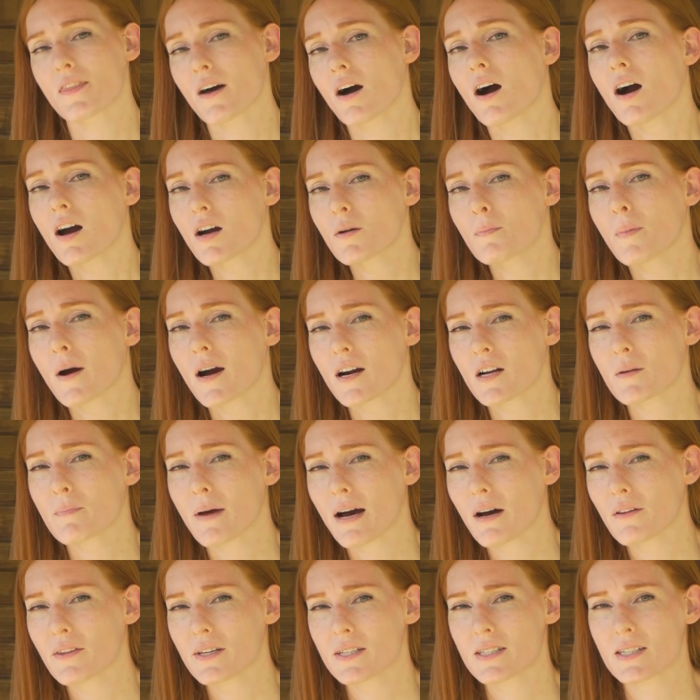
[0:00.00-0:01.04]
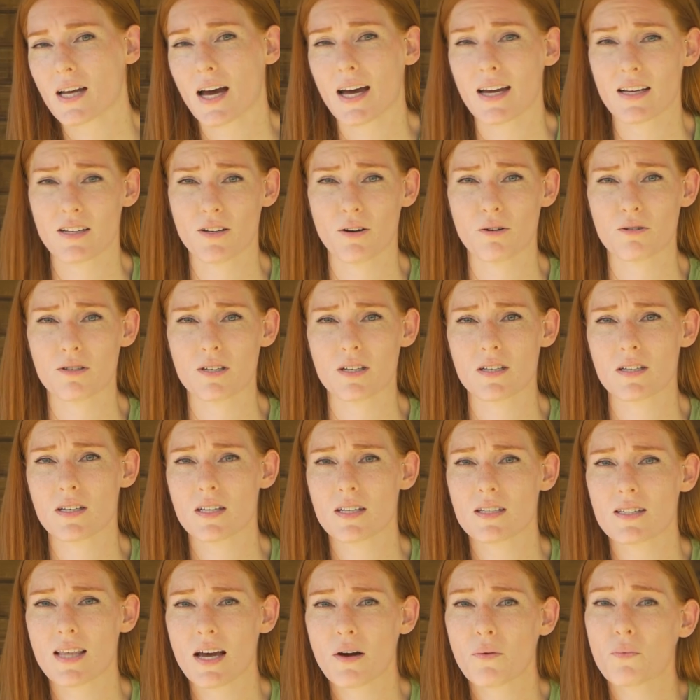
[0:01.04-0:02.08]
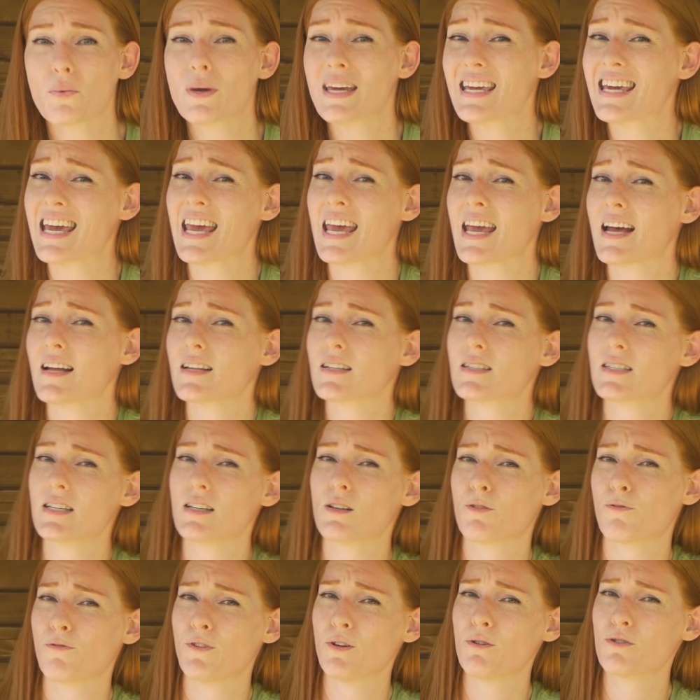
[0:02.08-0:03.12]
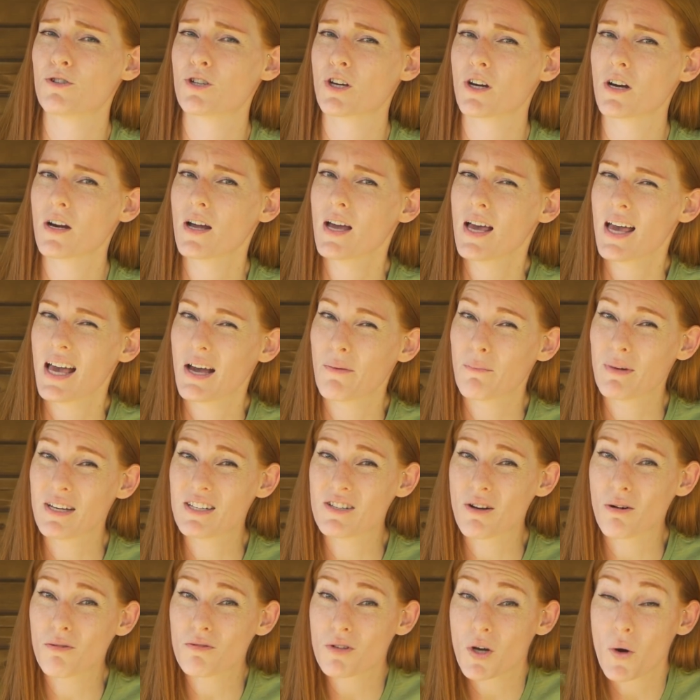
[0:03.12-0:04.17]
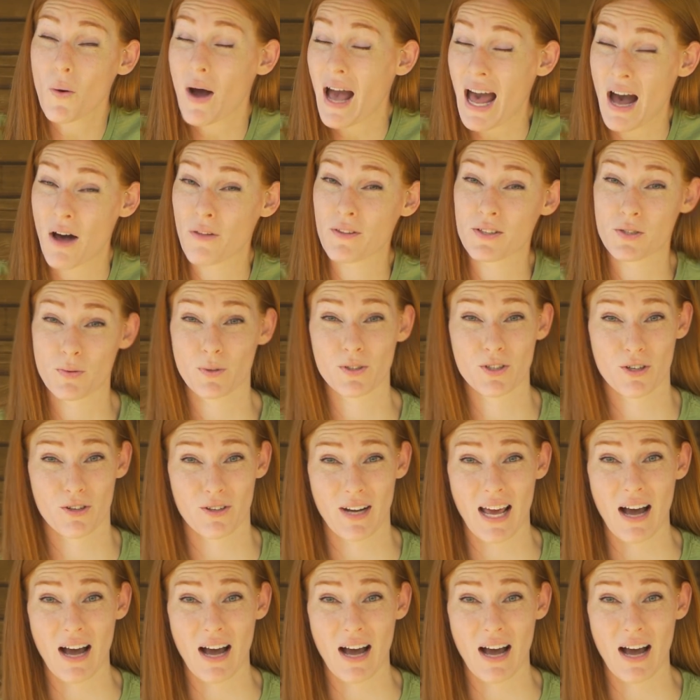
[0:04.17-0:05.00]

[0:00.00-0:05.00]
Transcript: The hard part about this diagnosis is that we can't see the future and we don't know how this will turn